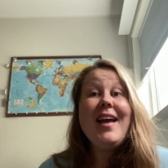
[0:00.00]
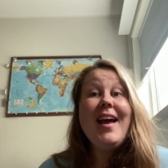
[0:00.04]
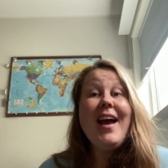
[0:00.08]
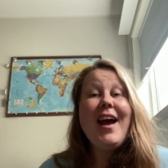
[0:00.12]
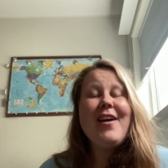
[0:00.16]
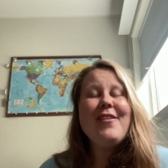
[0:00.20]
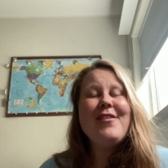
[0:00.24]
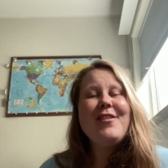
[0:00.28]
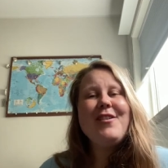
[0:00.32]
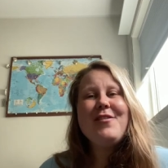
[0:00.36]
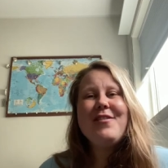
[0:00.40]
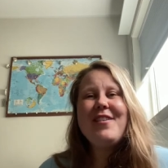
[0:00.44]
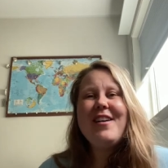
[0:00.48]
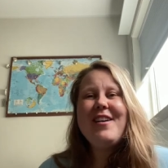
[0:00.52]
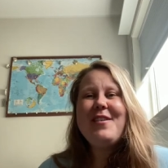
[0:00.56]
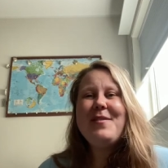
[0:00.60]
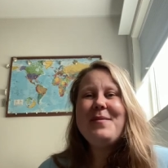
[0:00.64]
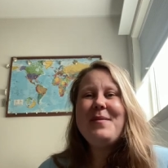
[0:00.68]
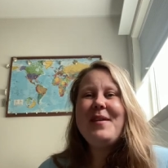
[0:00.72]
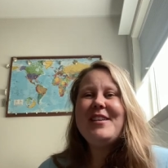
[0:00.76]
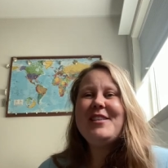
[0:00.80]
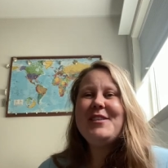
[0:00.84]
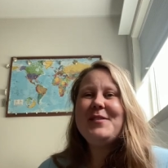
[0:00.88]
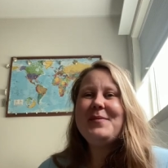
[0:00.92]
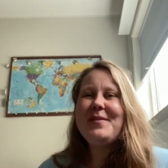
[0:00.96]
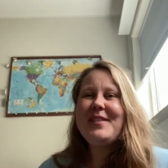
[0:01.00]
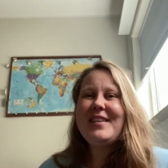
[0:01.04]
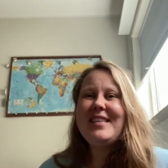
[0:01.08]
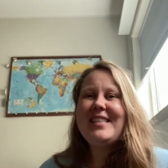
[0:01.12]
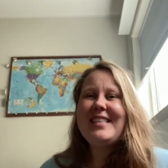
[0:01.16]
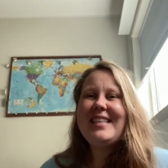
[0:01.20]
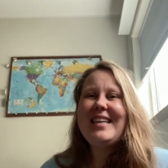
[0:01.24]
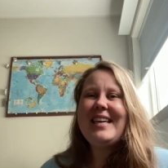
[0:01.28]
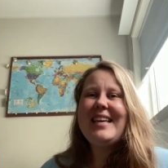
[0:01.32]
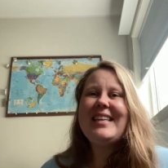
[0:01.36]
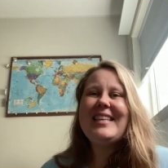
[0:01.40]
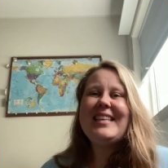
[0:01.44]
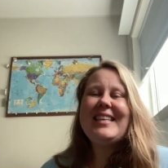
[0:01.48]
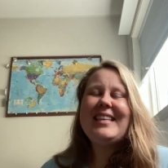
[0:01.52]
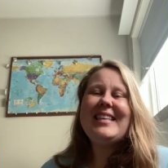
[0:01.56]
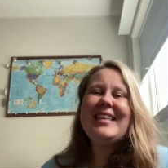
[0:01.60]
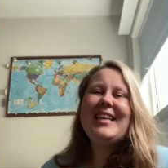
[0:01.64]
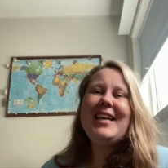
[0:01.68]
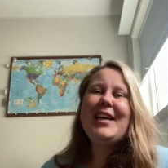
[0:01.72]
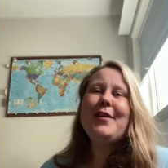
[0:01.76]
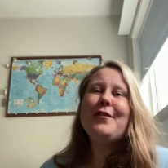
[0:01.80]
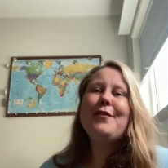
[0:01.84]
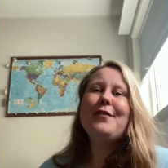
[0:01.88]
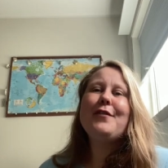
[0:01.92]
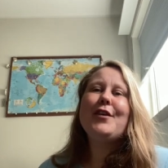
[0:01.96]
I would very much appreciate it
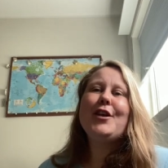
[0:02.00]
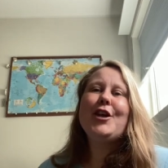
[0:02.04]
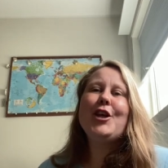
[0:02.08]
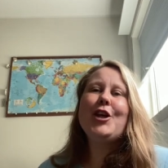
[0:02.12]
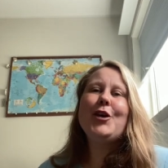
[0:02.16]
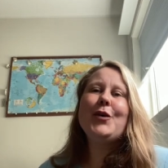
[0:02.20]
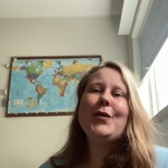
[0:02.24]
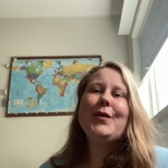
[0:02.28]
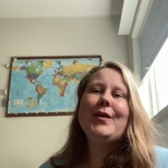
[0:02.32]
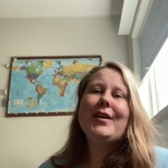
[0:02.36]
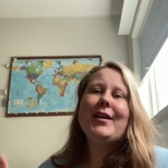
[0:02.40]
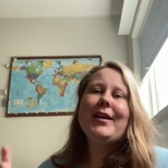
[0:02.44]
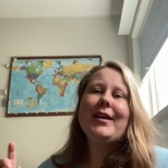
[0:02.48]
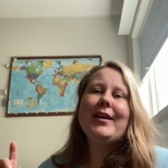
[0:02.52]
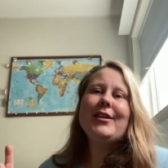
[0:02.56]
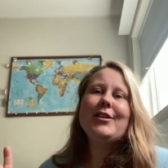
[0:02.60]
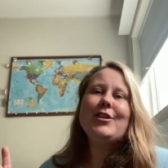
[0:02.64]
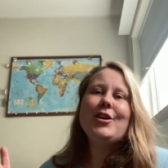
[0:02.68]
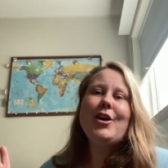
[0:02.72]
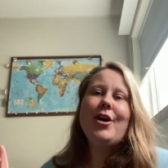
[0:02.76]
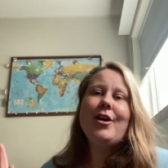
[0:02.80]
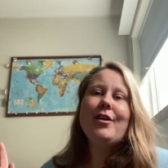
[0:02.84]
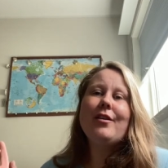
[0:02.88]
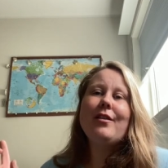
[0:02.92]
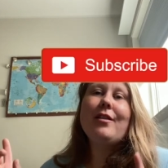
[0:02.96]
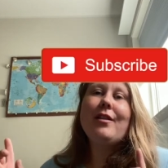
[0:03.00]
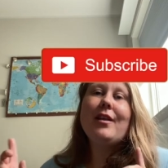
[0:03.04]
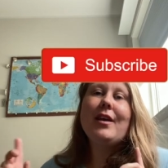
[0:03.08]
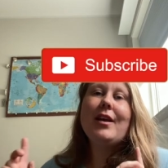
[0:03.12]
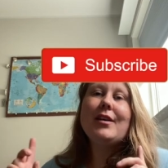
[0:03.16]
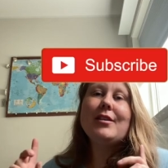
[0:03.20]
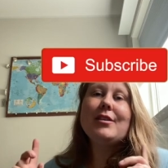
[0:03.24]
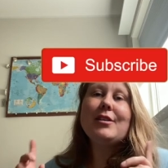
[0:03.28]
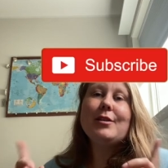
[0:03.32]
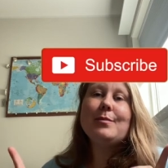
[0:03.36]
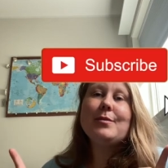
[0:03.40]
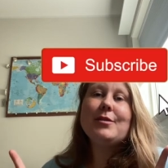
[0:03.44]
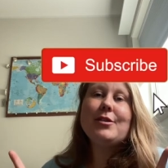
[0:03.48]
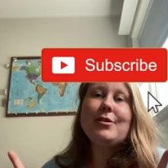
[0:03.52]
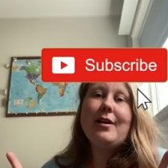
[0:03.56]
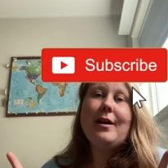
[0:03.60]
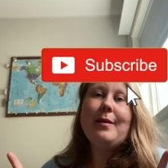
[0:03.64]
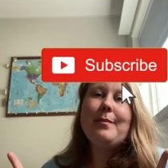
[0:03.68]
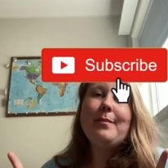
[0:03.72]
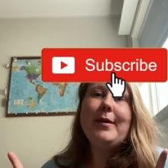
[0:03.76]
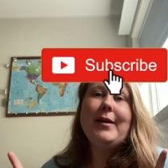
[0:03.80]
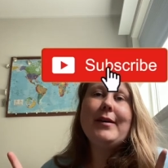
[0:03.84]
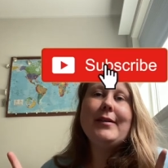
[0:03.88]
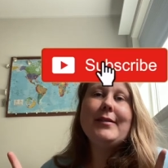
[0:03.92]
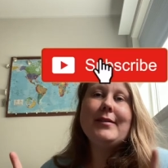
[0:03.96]
if you clicked on the
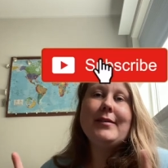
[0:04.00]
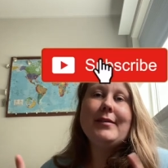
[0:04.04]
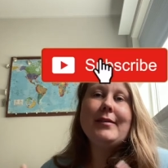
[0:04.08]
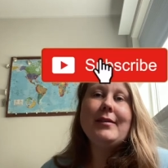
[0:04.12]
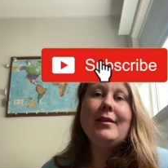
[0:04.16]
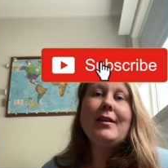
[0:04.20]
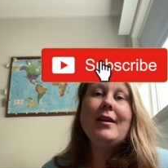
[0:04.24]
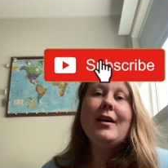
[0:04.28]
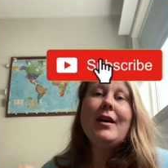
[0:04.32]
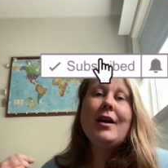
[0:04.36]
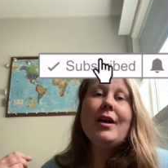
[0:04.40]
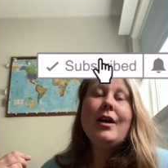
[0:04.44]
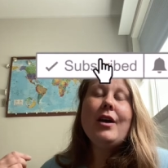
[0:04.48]
subscribe button,